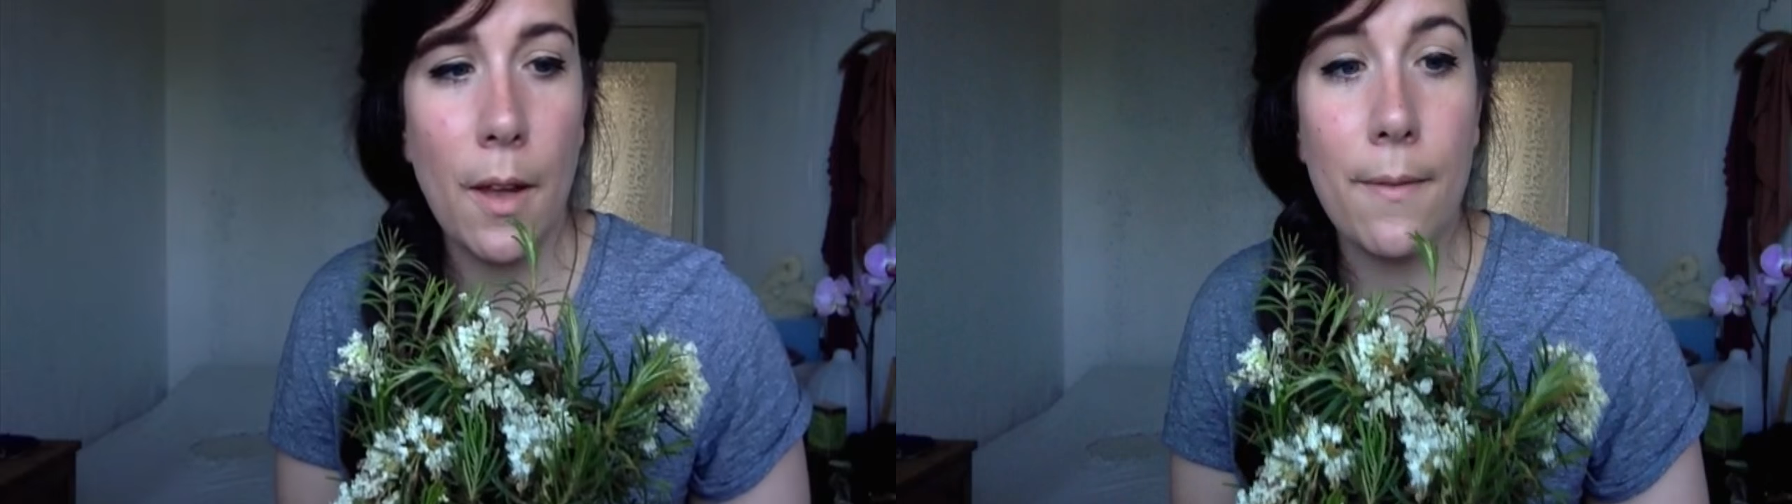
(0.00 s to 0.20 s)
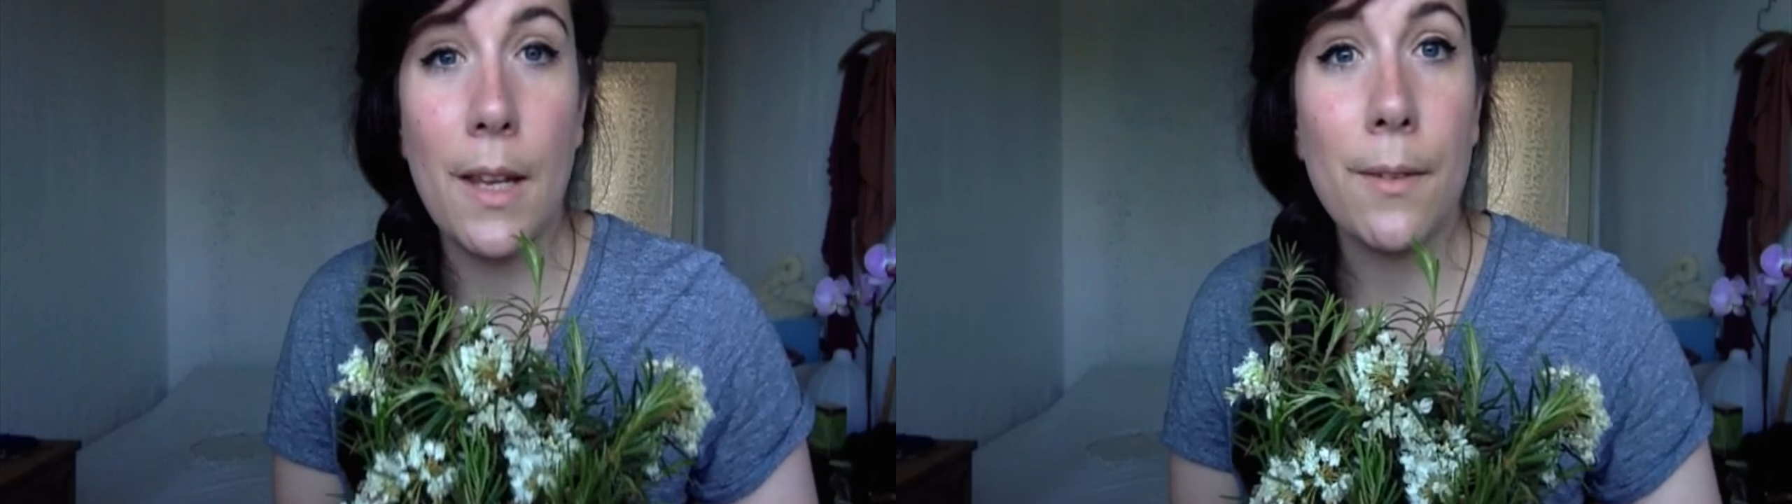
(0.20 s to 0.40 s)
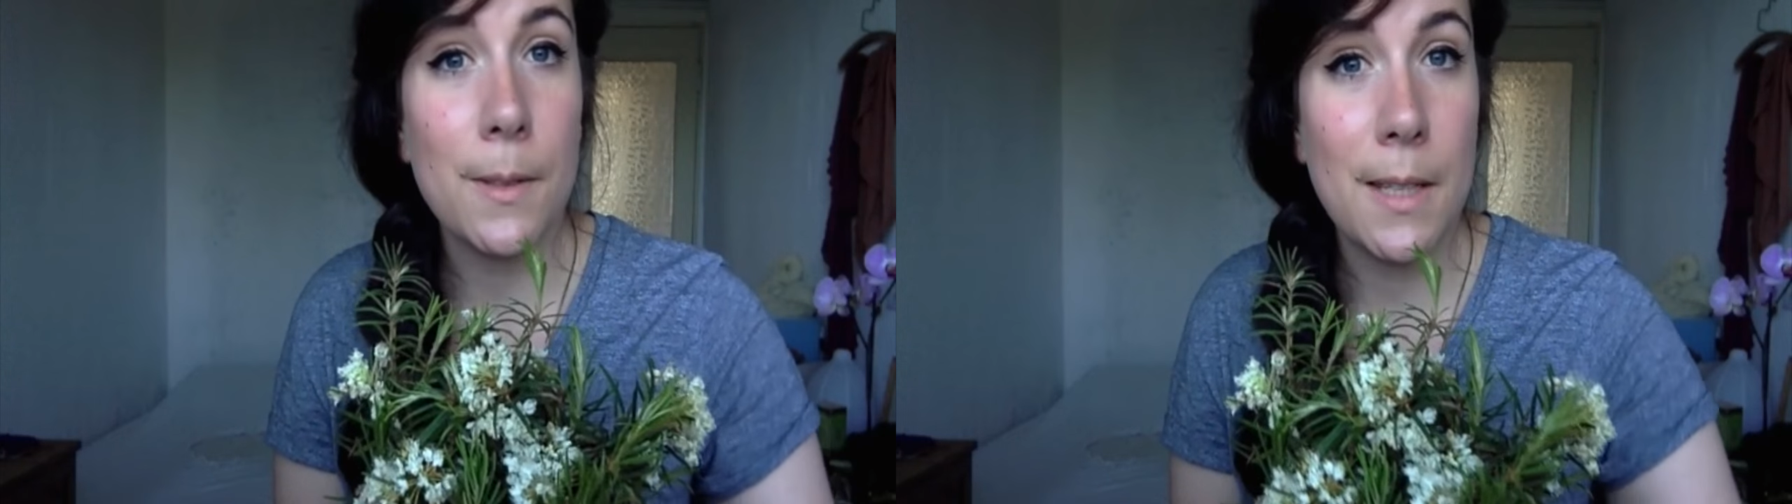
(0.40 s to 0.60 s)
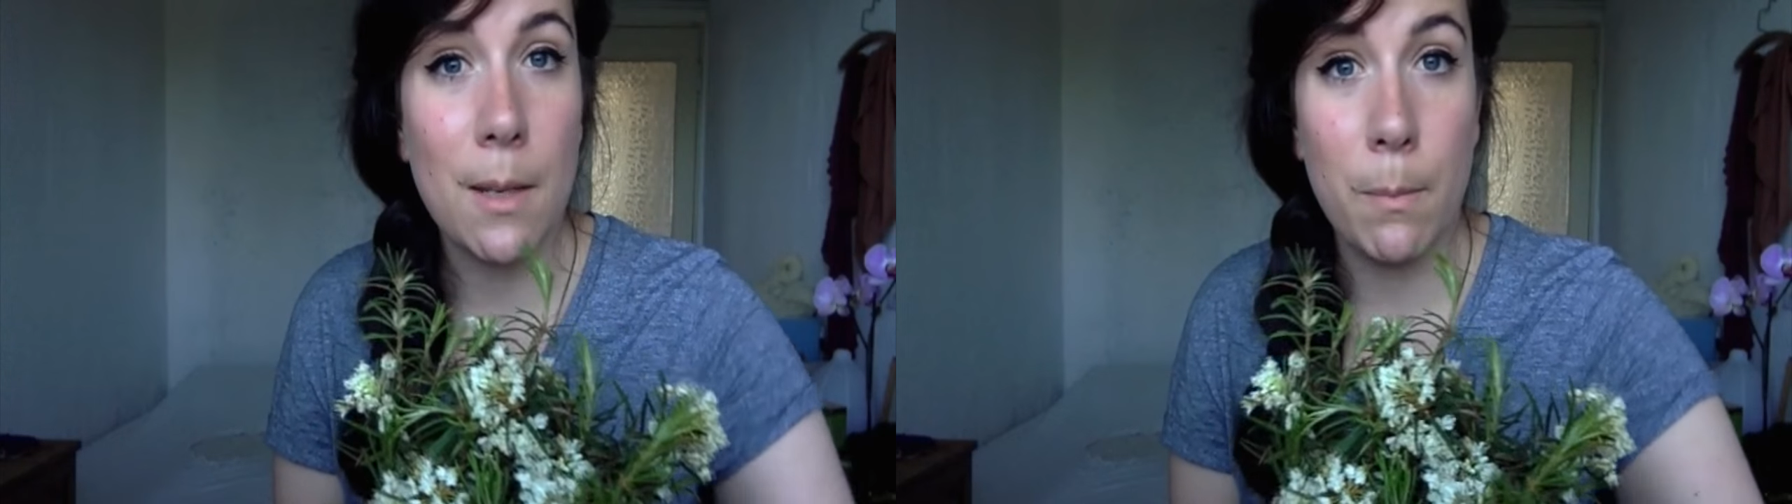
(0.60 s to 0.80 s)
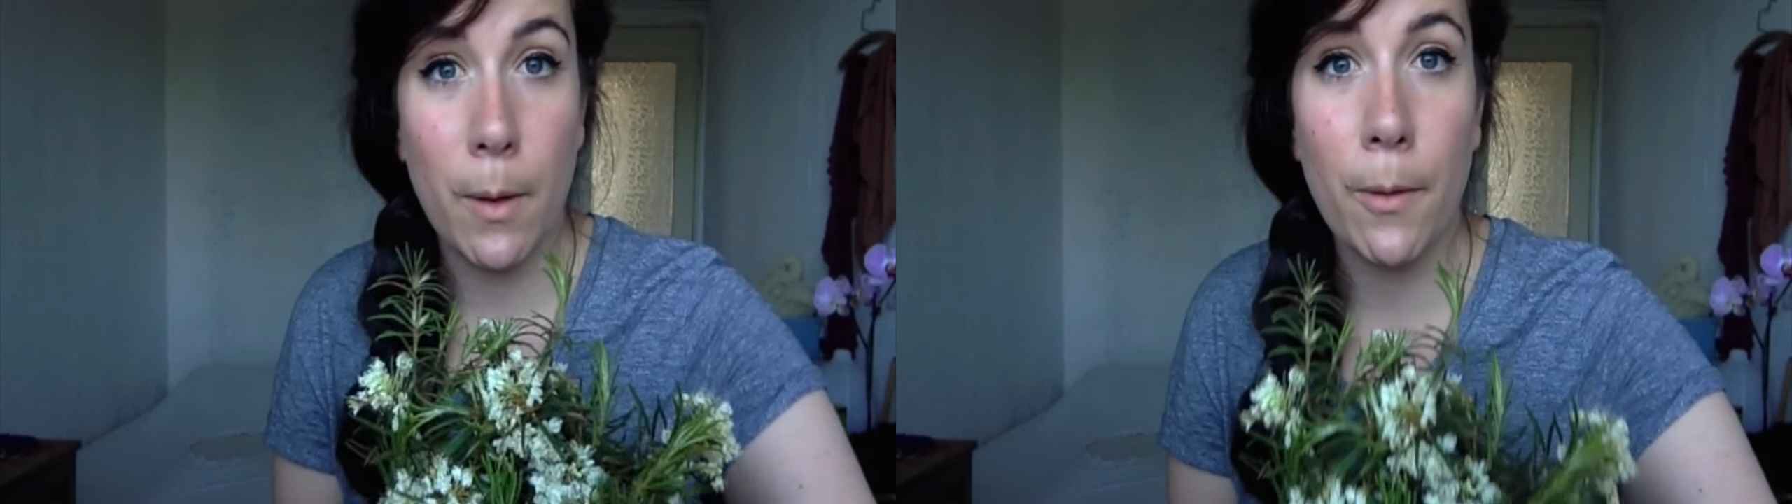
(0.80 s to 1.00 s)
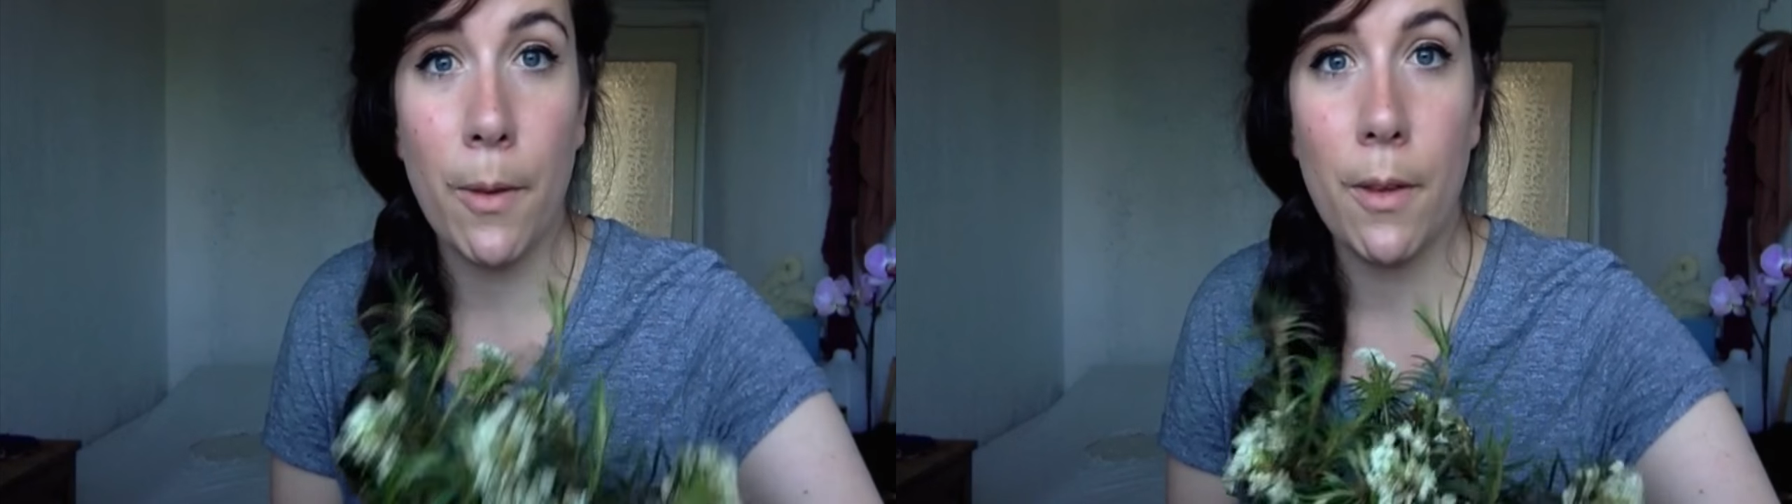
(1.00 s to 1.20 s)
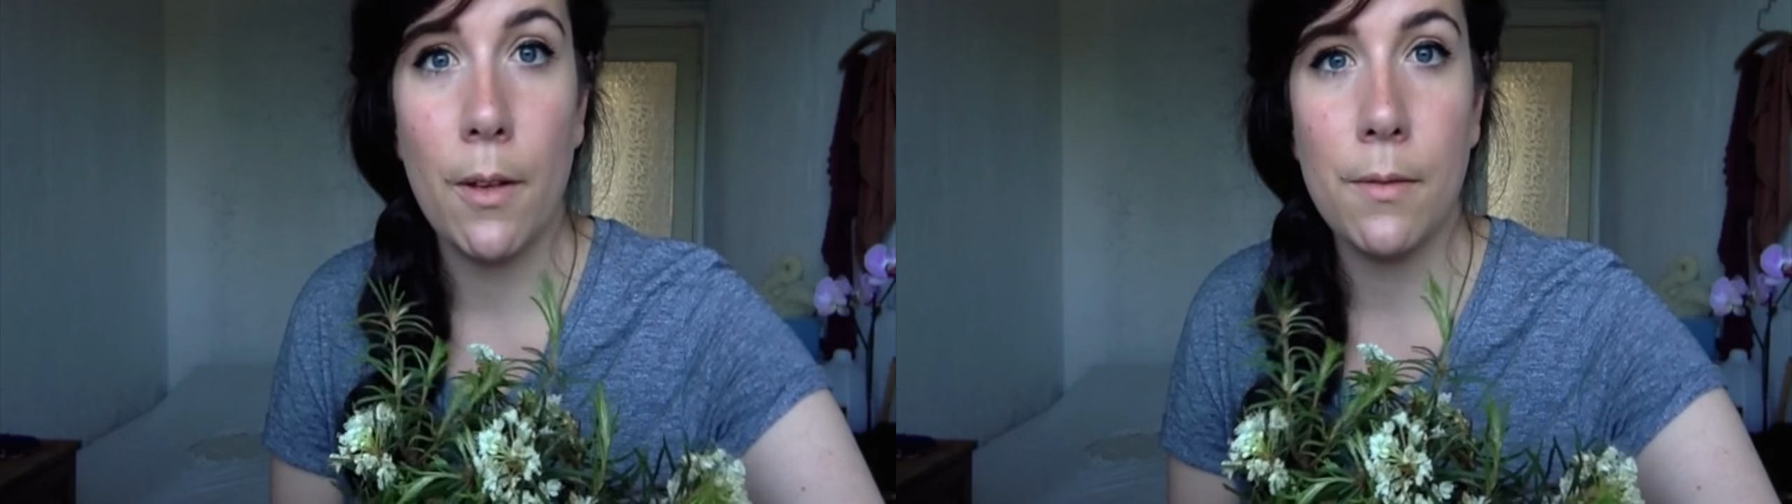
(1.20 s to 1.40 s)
I've never seen moth